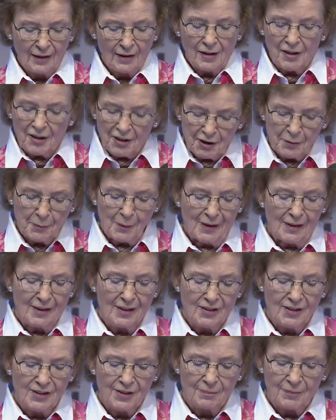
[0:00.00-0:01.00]

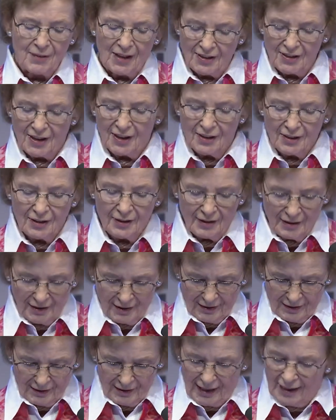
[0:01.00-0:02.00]
Hospitals and other
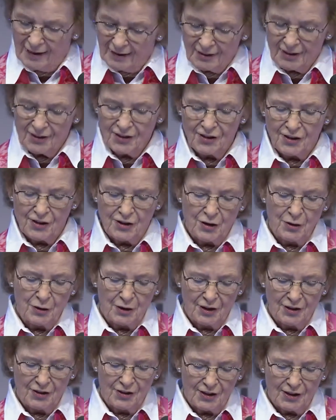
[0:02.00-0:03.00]
health
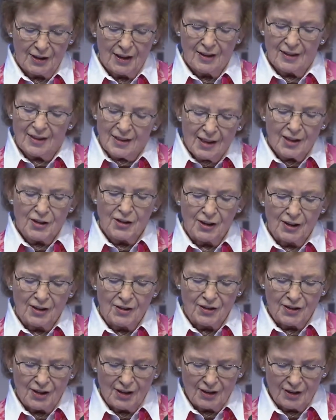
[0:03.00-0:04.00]
institutions need to
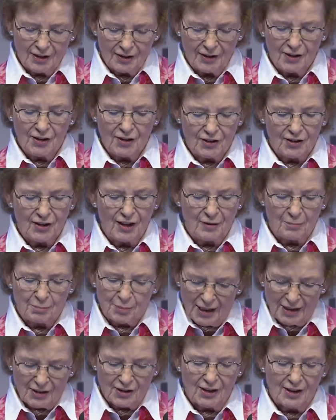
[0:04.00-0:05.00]
consider this in
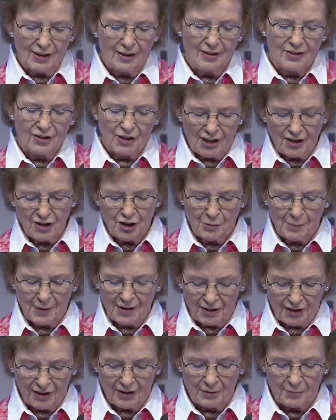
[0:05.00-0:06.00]
practical, tangible
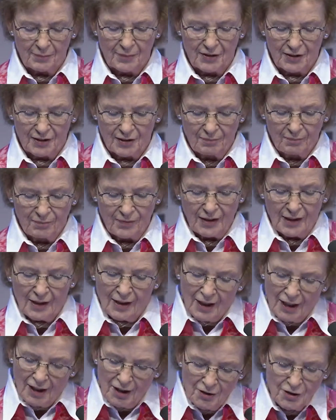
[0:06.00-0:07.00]
terms.
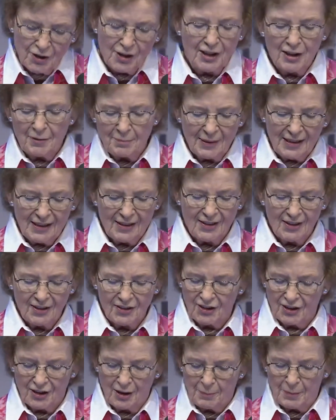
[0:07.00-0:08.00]
How do their
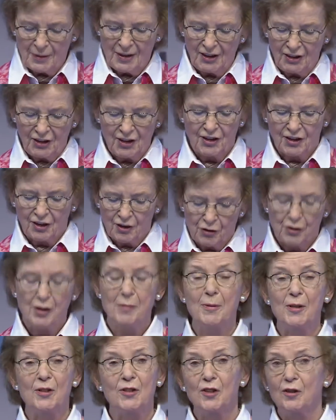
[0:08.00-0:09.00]
buildings and operations
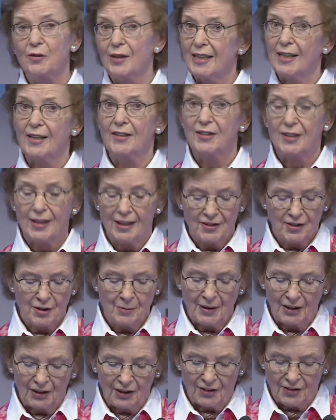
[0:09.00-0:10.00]
contribute to greenhouse gas
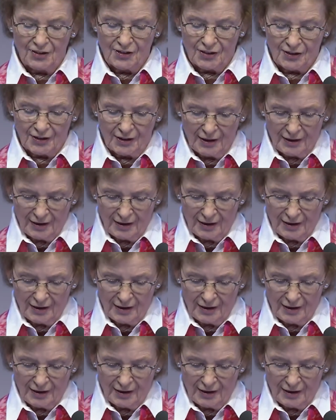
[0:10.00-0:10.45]
emissions?